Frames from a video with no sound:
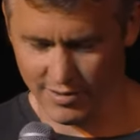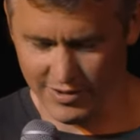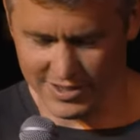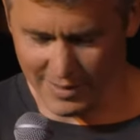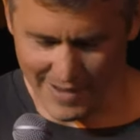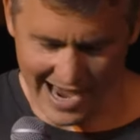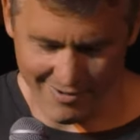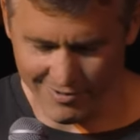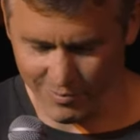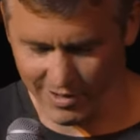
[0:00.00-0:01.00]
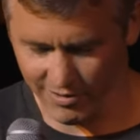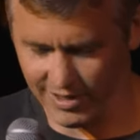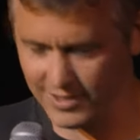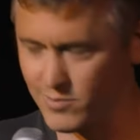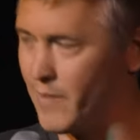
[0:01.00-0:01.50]
they're these like patterned,
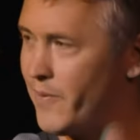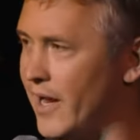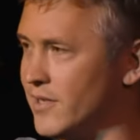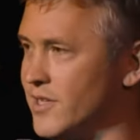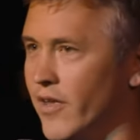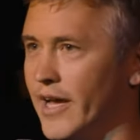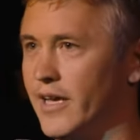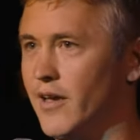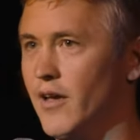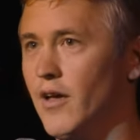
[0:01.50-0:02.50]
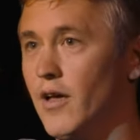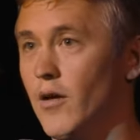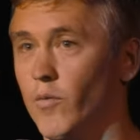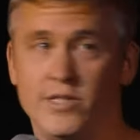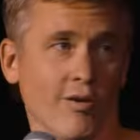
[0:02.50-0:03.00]
weird-looking sweatpants, and like
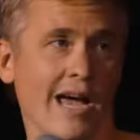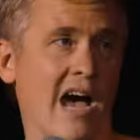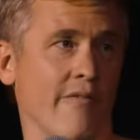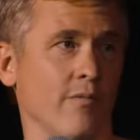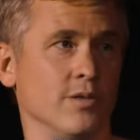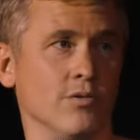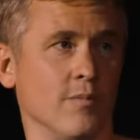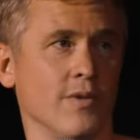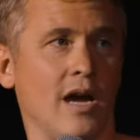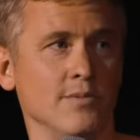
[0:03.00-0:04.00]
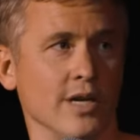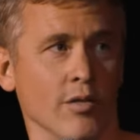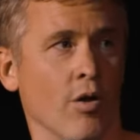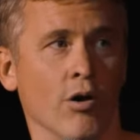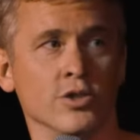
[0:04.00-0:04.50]
we still have them. So sometimes
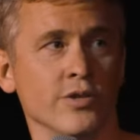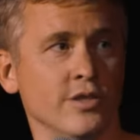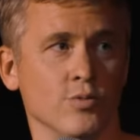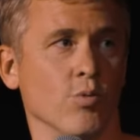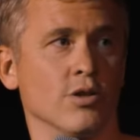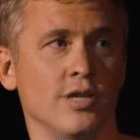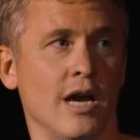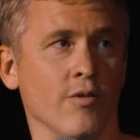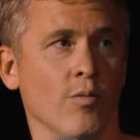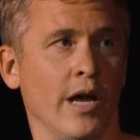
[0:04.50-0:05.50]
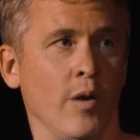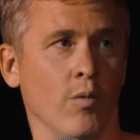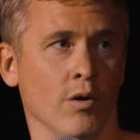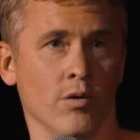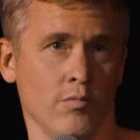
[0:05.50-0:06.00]
like laundry just works out the way
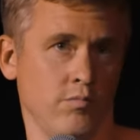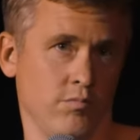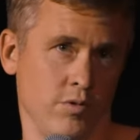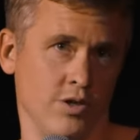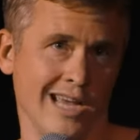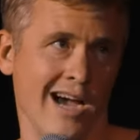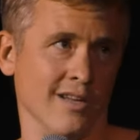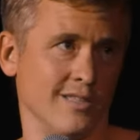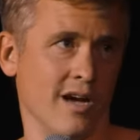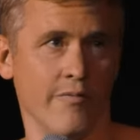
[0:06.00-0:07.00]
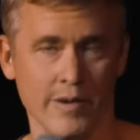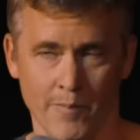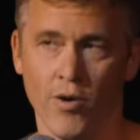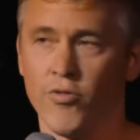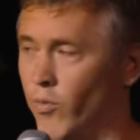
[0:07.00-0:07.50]
where we're just out of stuff and we
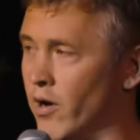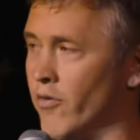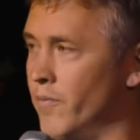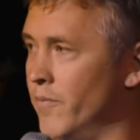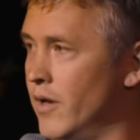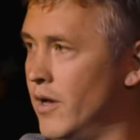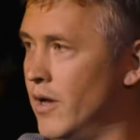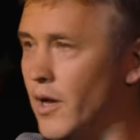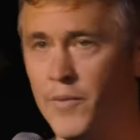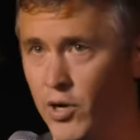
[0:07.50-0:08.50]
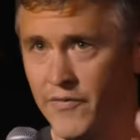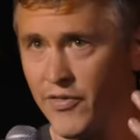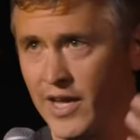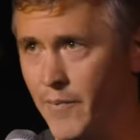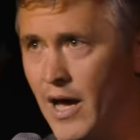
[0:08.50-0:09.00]
both wear them. We don't
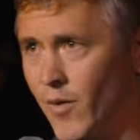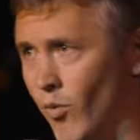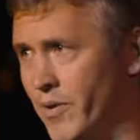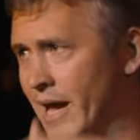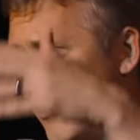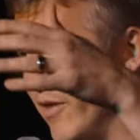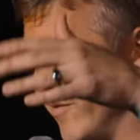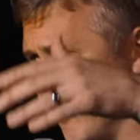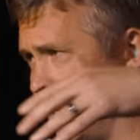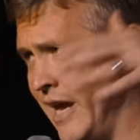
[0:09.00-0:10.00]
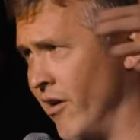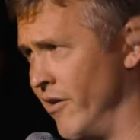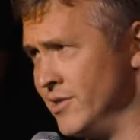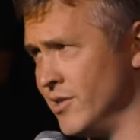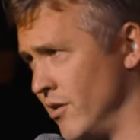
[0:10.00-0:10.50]
even think about it. We'll be out like running
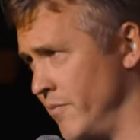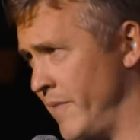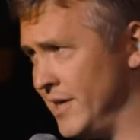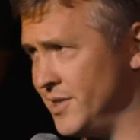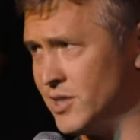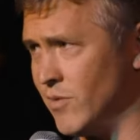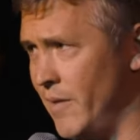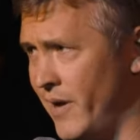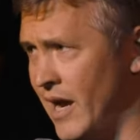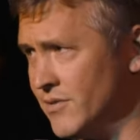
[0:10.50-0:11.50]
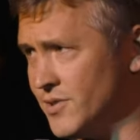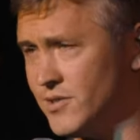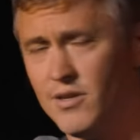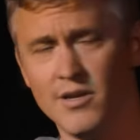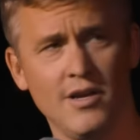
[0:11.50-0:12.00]
errands in our matching sweatpants,